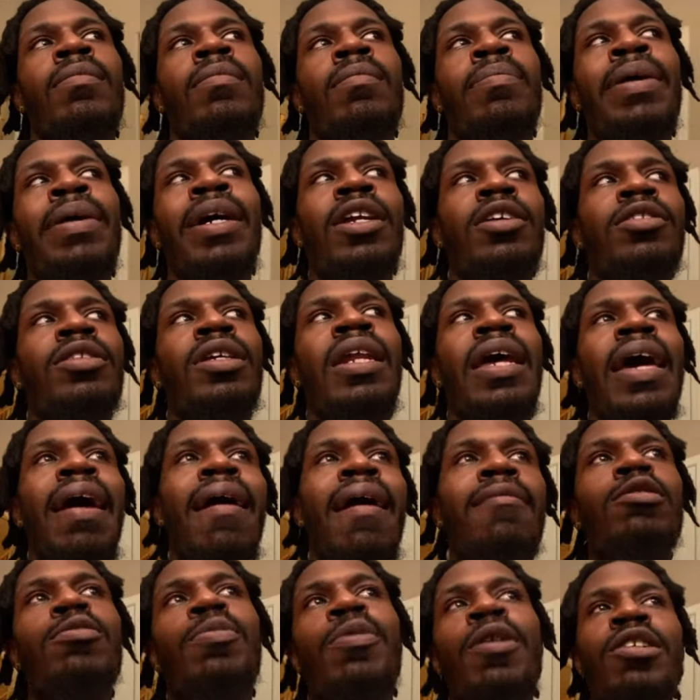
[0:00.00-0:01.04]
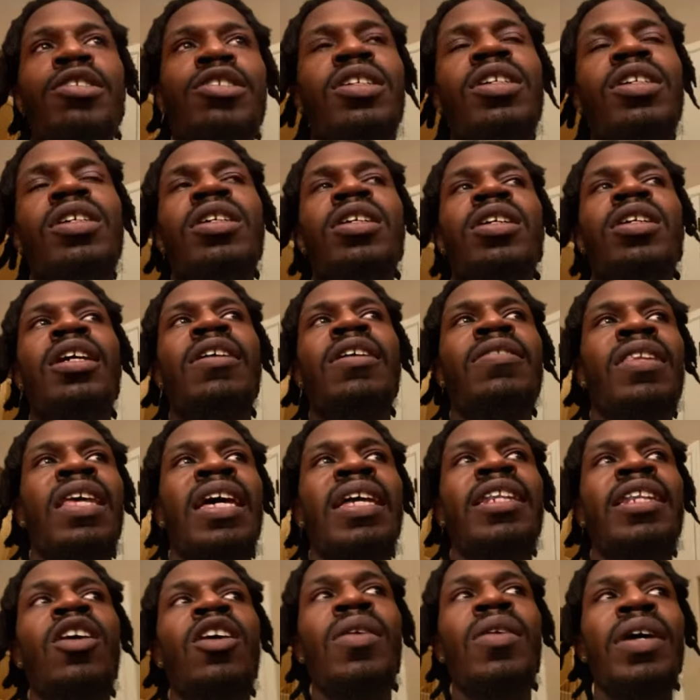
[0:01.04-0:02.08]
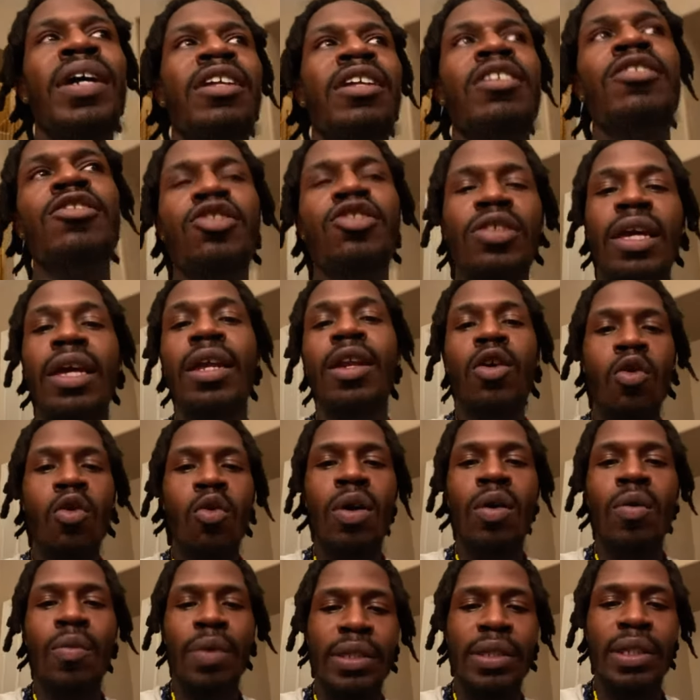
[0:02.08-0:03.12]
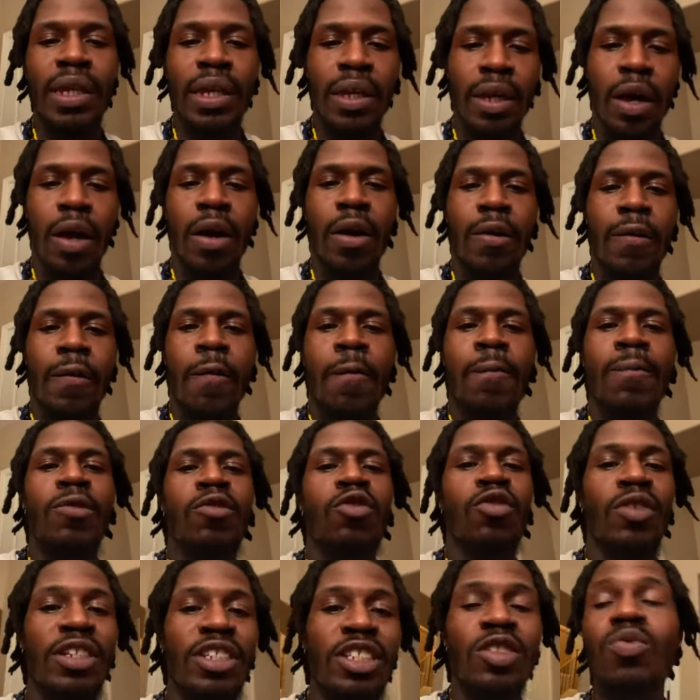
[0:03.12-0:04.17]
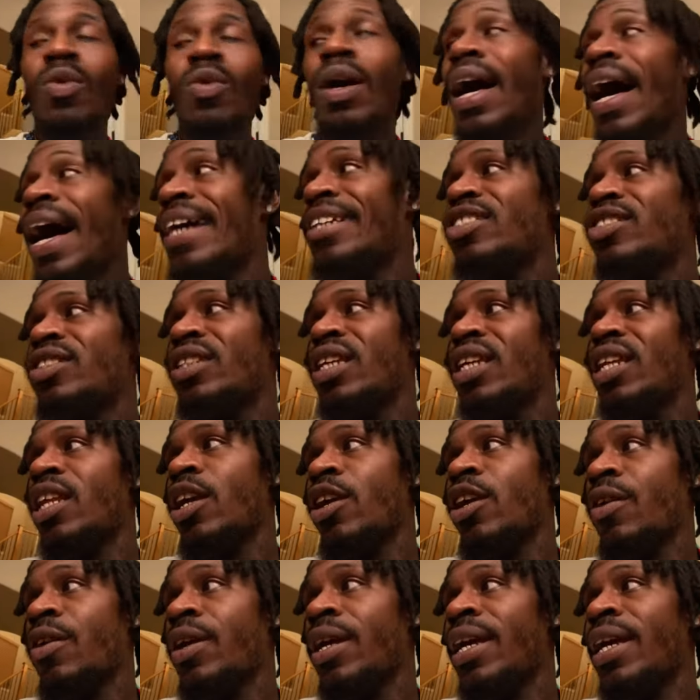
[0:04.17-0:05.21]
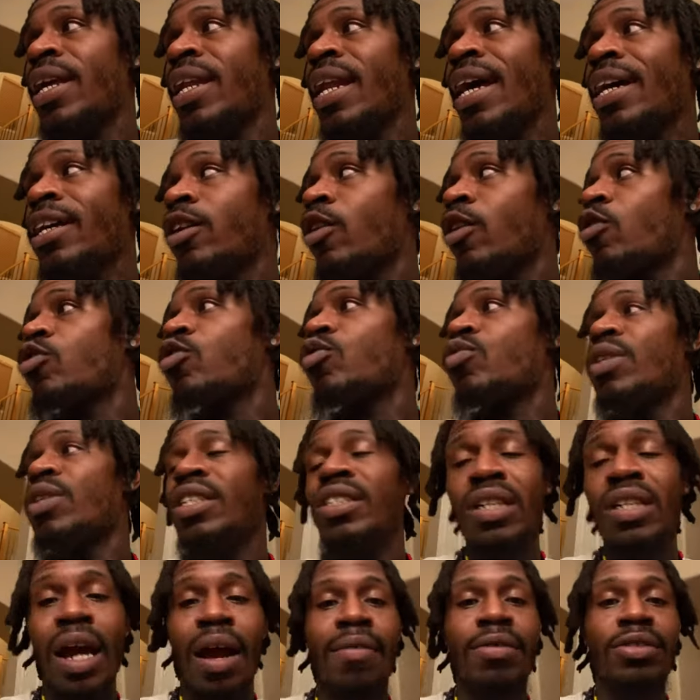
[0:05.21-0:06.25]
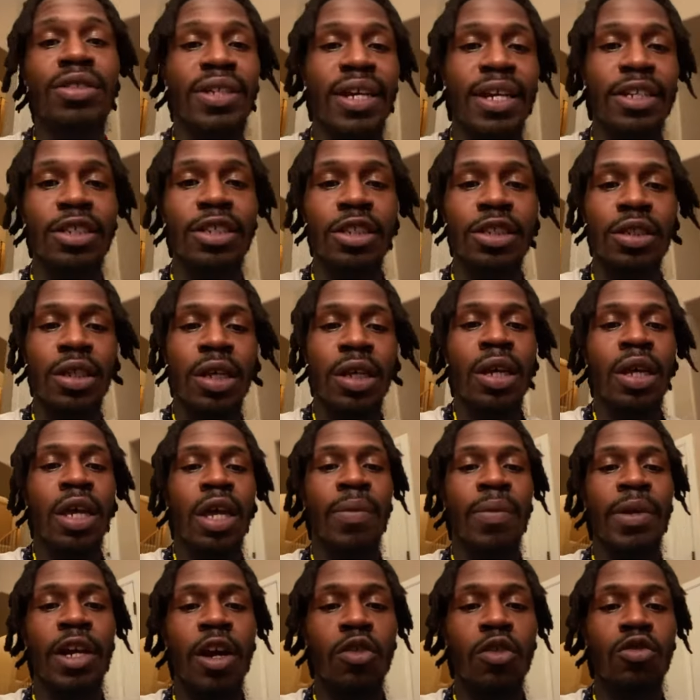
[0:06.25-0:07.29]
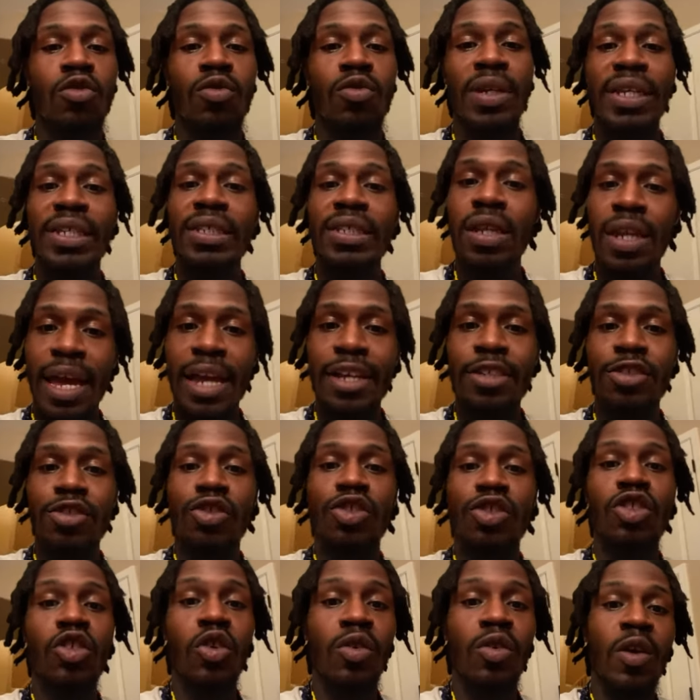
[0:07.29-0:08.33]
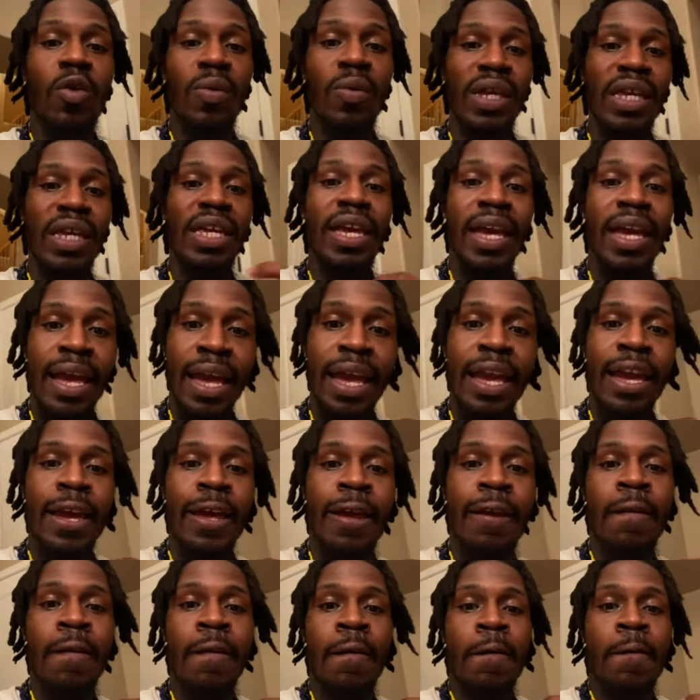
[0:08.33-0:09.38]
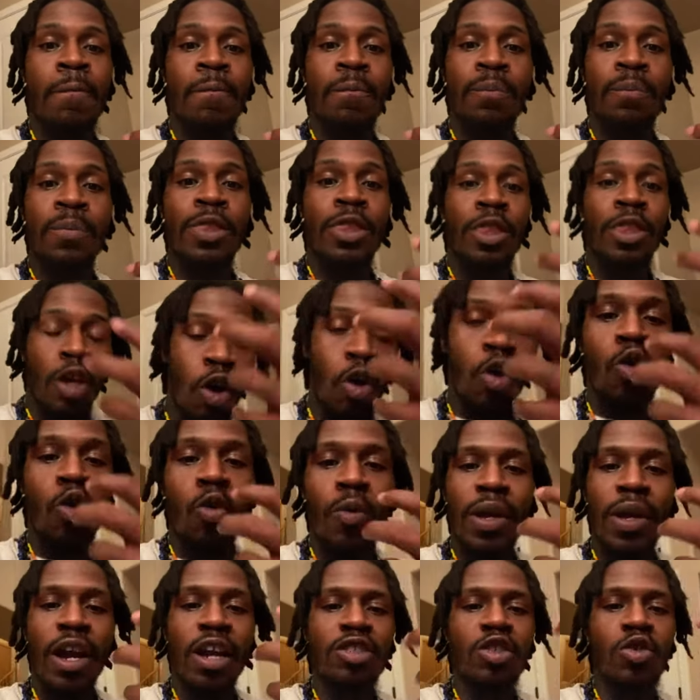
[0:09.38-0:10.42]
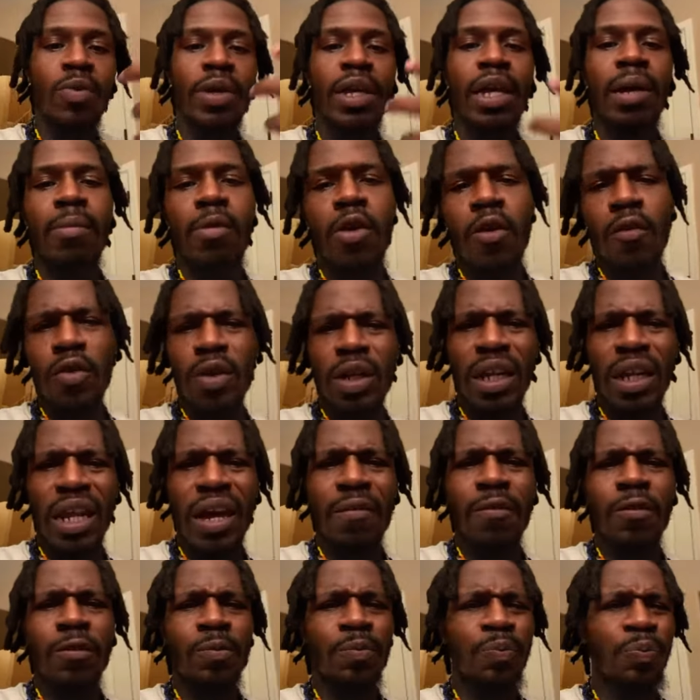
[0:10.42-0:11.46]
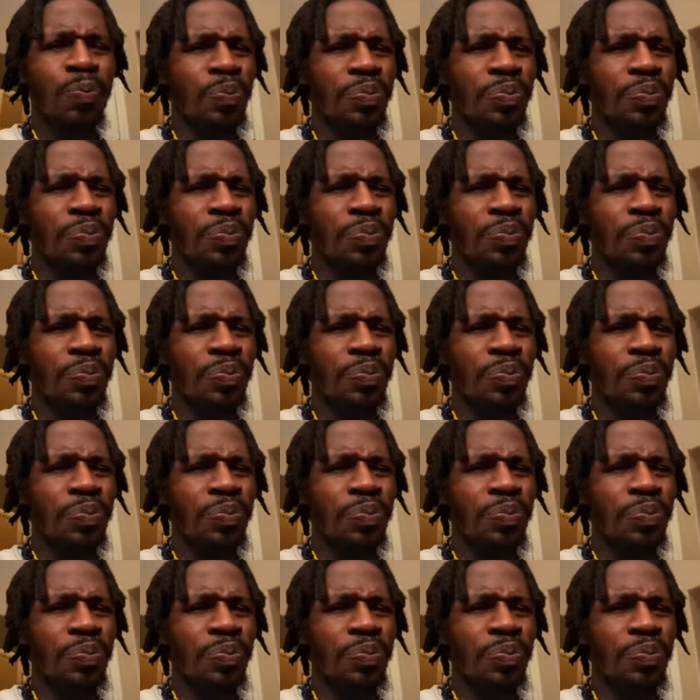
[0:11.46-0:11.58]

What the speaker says: better than the average person could that don't understand who and what they are. So this is why I sit here and I go through these conversations and we go through these lectures so that we can know who we are so we can move on that level.